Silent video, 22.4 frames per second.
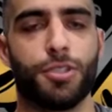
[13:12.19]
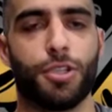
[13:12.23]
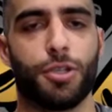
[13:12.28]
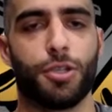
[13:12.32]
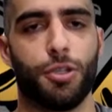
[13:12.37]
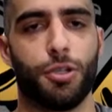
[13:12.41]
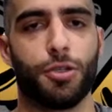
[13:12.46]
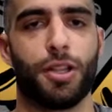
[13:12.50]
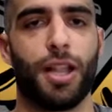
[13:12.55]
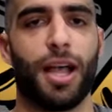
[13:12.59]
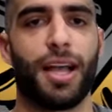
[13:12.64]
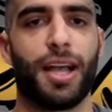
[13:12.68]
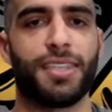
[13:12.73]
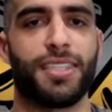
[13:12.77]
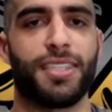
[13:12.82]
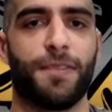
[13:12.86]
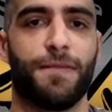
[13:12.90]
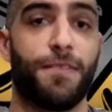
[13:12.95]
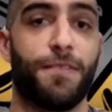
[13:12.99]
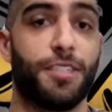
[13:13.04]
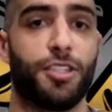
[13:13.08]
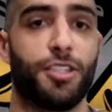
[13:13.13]
So
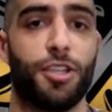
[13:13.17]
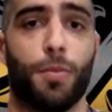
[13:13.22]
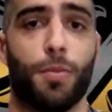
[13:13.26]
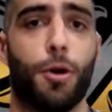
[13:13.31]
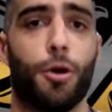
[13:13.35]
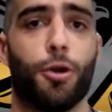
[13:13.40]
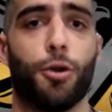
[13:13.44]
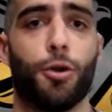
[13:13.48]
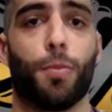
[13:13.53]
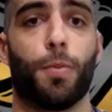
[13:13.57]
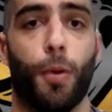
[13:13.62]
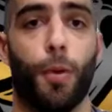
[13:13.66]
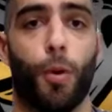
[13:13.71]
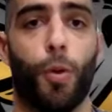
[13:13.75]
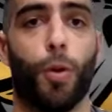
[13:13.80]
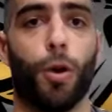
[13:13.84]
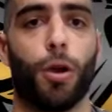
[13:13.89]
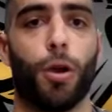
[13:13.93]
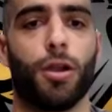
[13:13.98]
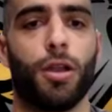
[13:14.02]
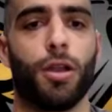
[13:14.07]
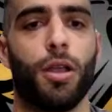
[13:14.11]
utilizing a visiomotor
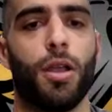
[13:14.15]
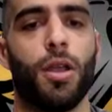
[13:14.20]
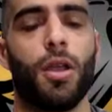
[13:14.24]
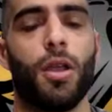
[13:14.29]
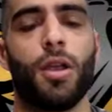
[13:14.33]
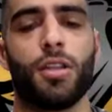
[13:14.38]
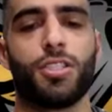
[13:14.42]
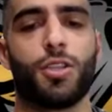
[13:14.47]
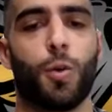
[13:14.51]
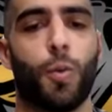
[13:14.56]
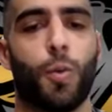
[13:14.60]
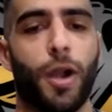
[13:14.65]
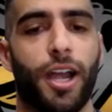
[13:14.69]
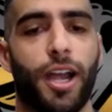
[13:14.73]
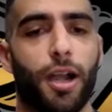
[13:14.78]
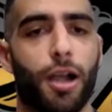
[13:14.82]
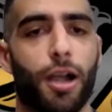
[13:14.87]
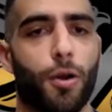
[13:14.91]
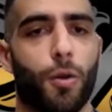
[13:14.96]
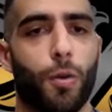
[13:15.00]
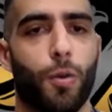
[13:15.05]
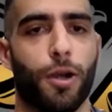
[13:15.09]
board to
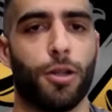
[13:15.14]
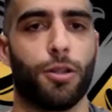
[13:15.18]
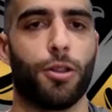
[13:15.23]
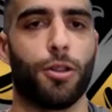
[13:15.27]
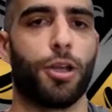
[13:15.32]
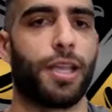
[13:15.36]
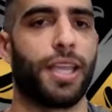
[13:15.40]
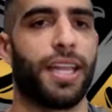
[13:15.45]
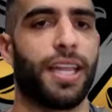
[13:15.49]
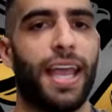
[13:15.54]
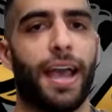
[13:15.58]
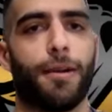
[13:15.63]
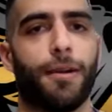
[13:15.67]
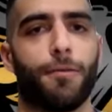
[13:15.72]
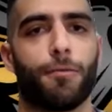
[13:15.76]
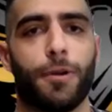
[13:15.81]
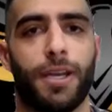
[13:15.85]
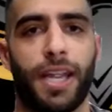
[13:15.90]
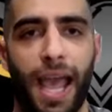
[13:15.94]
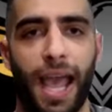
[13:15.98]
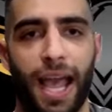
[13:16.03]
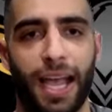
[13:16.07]
where we're looking at
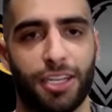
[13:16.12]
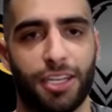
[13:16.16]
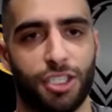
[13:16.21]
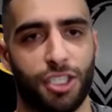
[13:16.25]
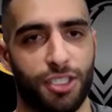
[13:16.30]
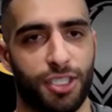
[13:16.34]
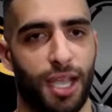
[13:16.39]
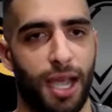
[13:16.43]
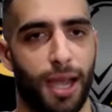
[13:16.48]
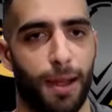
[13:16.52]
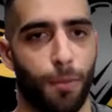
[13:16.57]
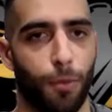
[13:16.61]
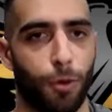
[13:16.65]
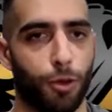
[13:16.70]
reaction time.